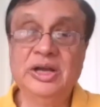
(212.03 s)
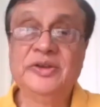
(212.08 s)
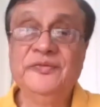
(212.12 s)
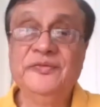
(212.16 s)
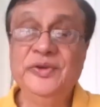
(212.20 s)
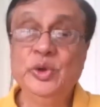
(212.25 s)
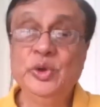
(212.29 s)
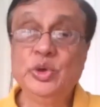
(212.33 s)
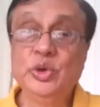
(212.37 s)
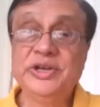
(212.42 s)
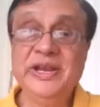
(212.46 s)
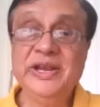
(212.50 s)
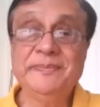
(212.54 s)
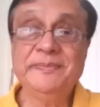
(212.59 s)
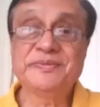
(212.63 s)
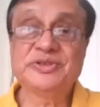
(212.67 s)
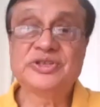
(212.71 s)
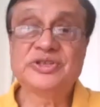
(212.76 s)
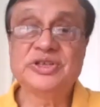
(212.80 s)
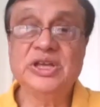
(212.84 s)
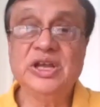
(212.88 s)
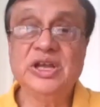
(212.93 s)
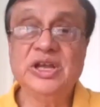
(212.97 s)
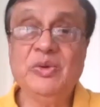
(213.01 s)
Few
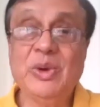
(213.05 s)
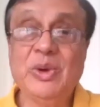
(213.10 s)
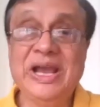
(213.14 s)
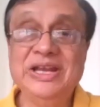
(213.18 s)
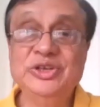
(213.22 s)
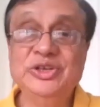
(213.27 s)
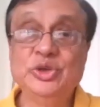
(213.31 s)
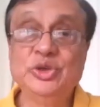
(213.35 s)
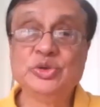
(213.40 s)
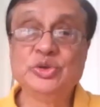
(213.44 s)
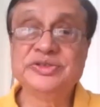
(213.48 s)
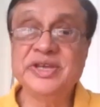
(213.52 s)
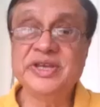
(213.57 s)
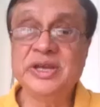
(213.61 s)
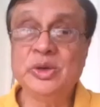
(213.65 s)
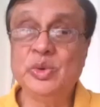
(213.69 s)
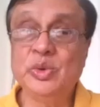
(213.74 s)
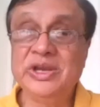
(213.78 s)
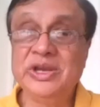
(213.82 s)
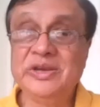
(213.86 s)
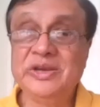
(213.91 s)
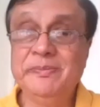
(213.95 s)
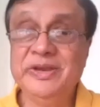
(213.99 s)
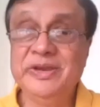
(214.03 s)
tips while using
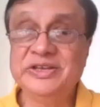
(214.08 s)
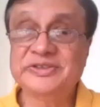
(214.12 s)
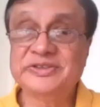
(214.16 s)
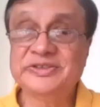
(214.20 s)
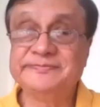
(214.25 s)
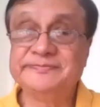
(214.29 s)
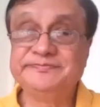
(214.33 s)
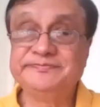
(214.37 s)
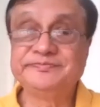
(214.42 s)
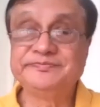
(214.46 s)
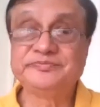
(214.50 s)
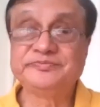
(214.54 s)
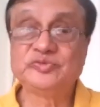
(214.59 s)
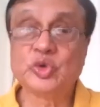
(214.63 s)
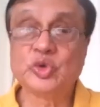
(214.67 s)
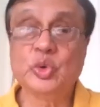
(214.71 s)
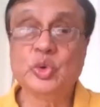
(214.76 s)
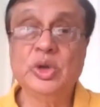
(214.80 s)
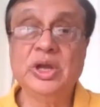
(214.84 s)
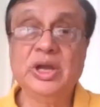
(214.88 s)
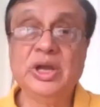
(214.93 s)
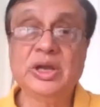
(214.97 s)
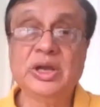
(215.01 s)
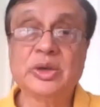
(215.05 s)

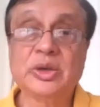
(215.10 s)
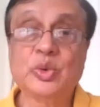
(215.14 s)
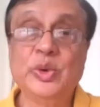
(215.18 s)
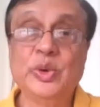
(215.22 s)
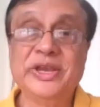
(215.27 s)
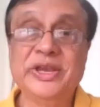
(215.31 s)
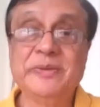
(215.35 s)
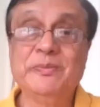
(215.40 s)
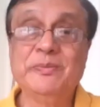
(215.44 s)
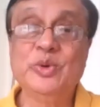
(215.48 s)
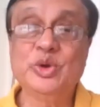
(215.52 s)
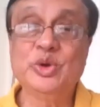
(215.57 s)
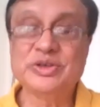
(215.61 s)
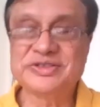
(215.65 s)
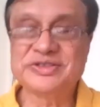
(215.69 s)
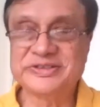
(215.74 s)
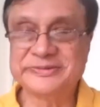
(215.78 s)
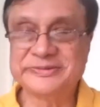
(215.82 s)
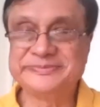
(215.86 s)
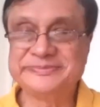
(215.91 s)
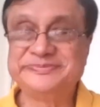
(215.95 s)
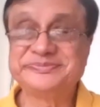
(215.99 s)
QuickBooks.